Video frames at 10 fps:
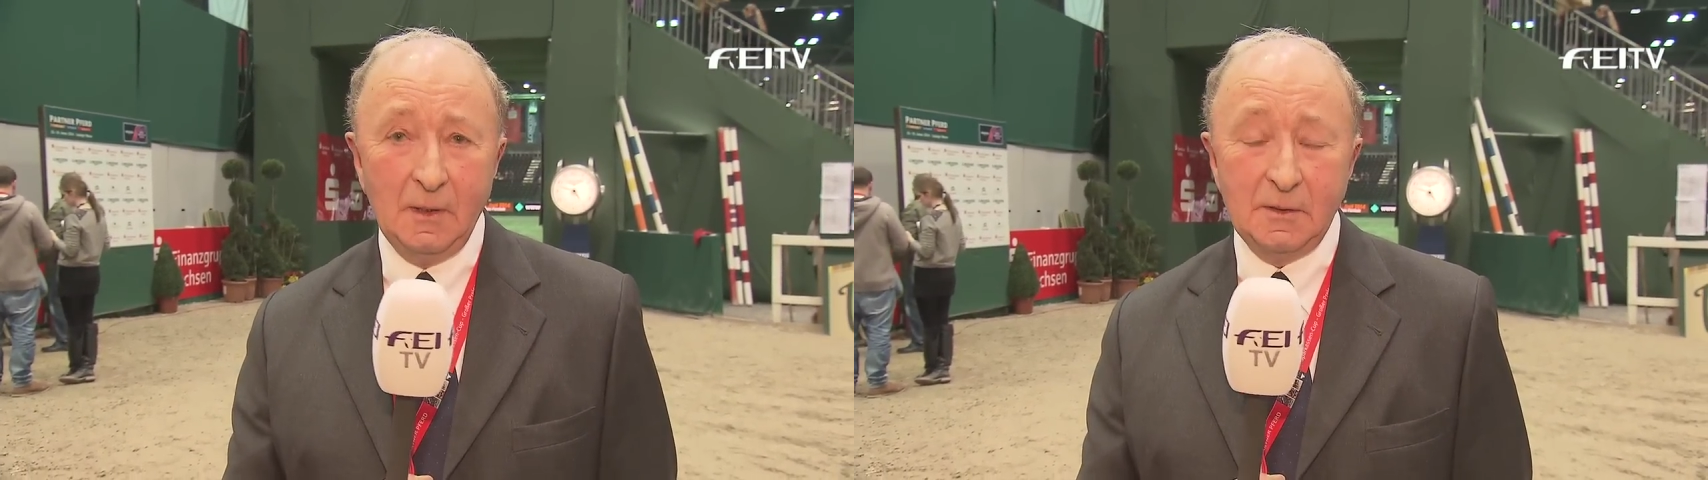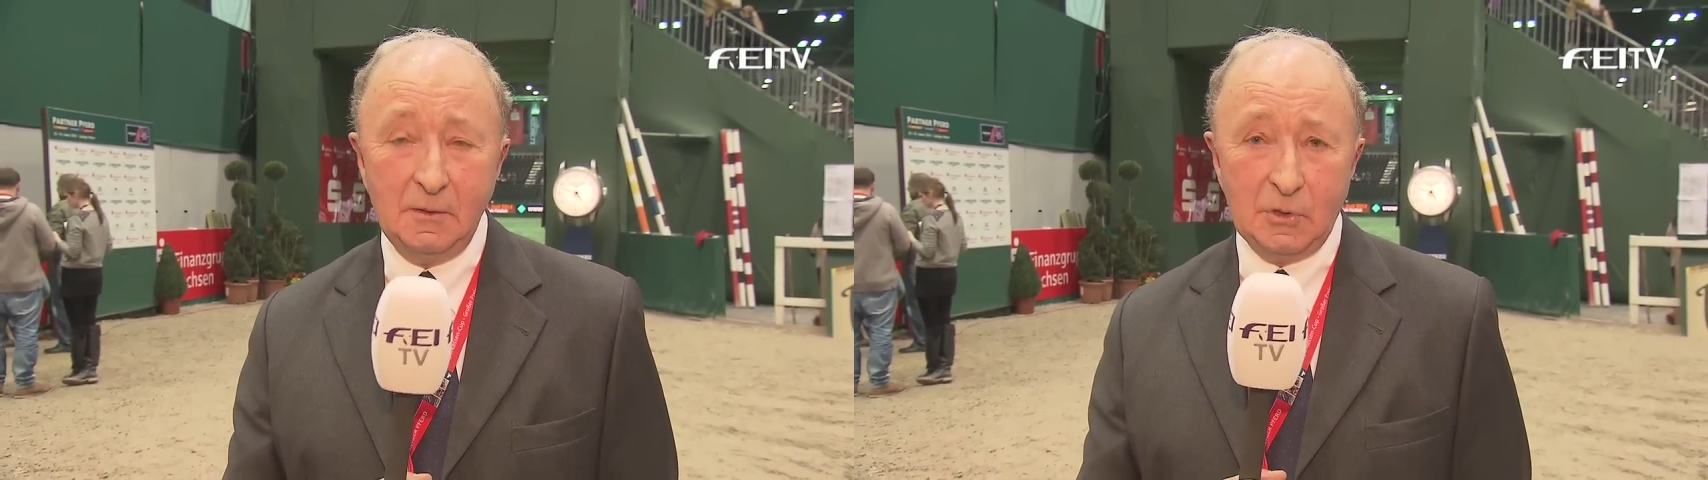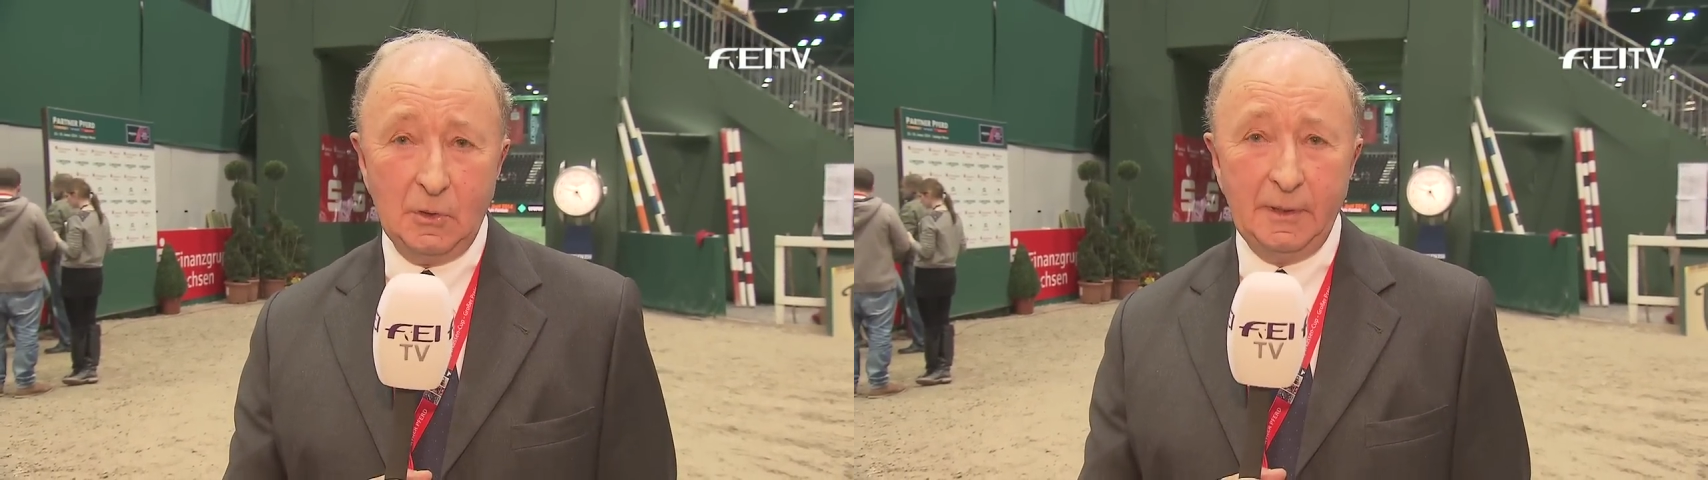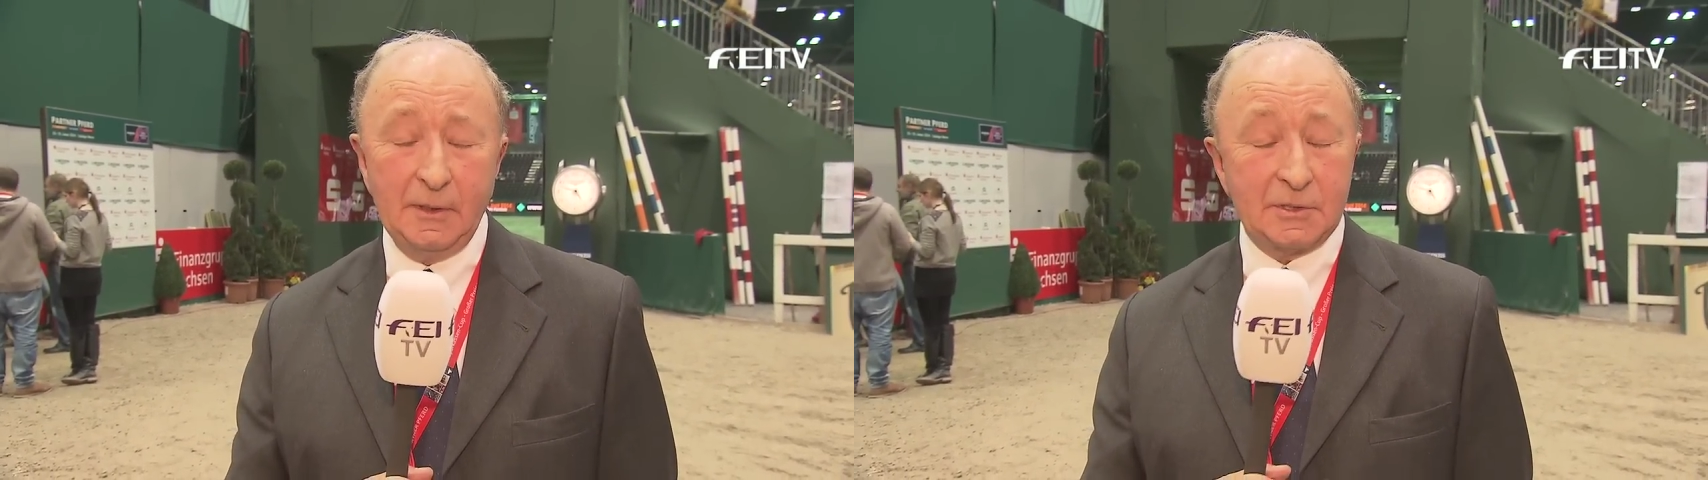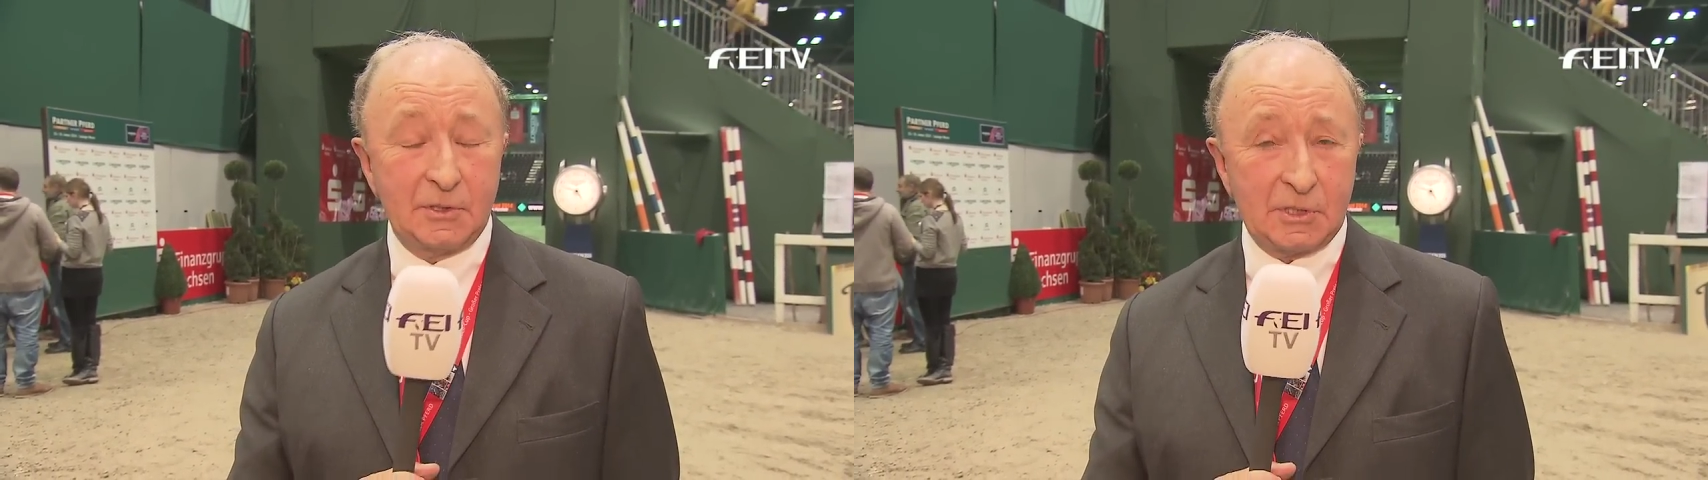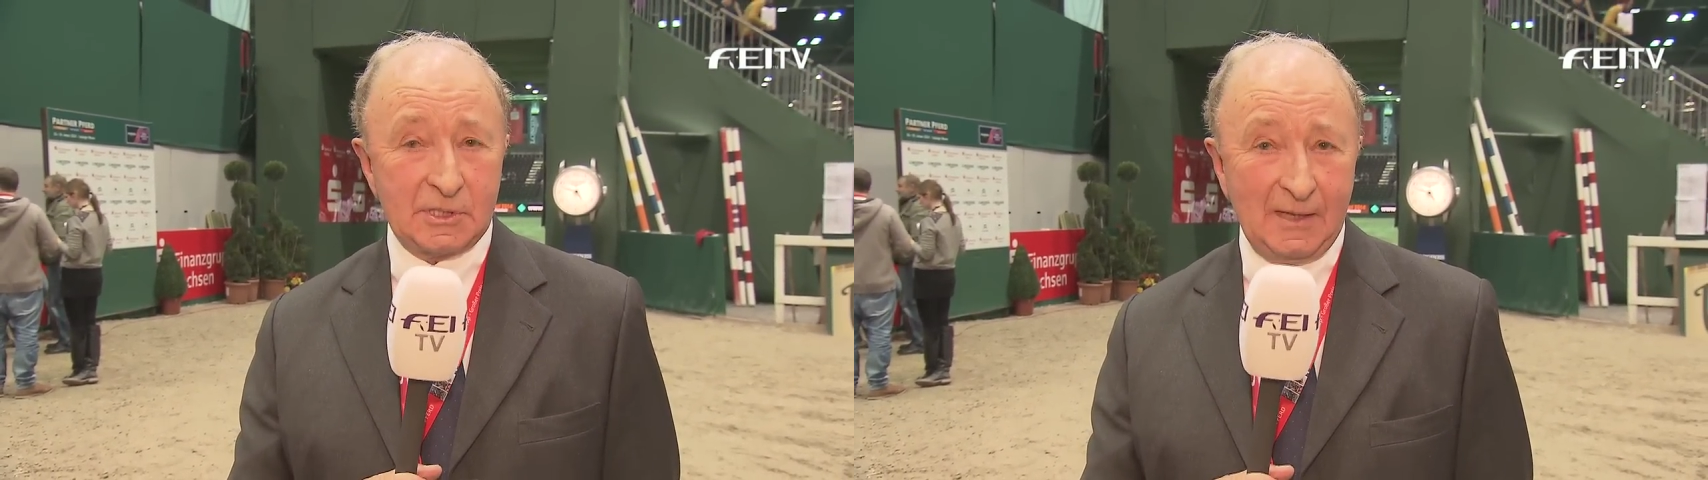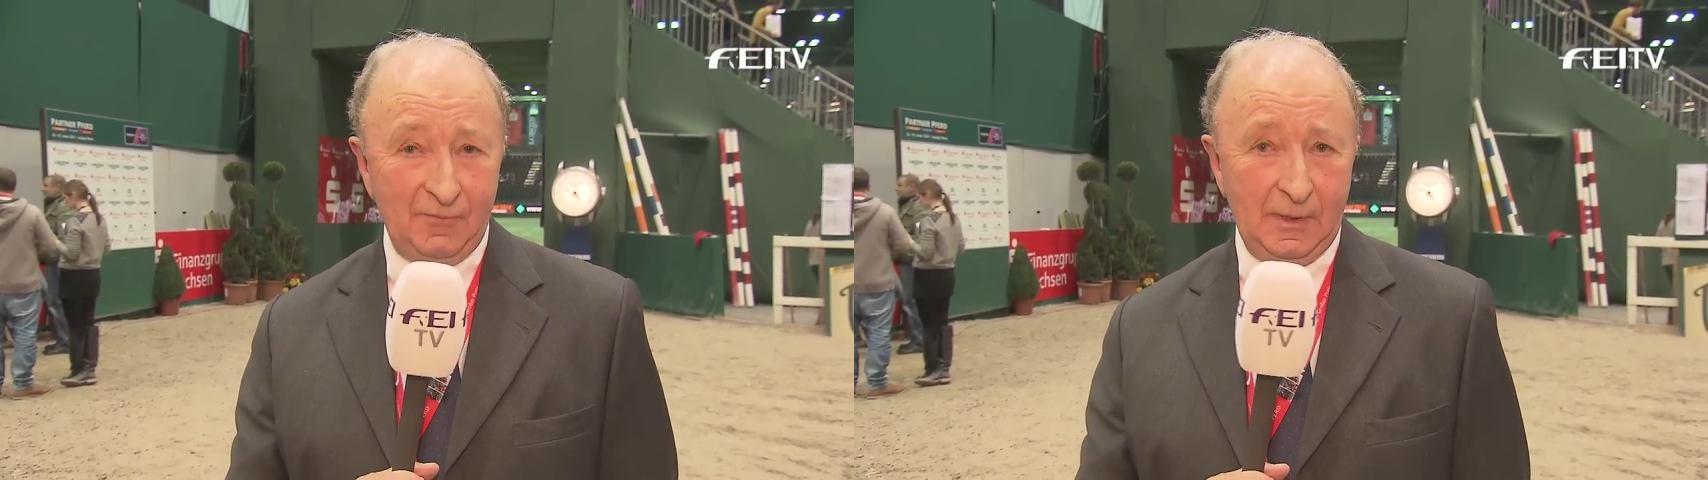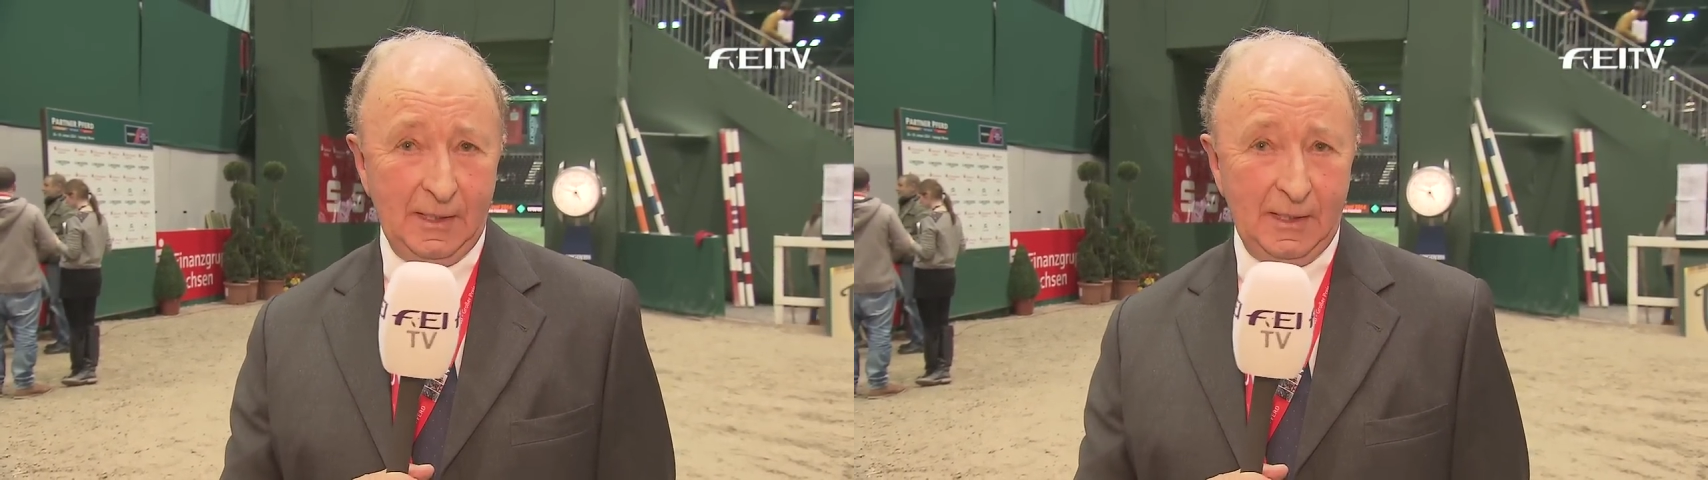Do join us just seven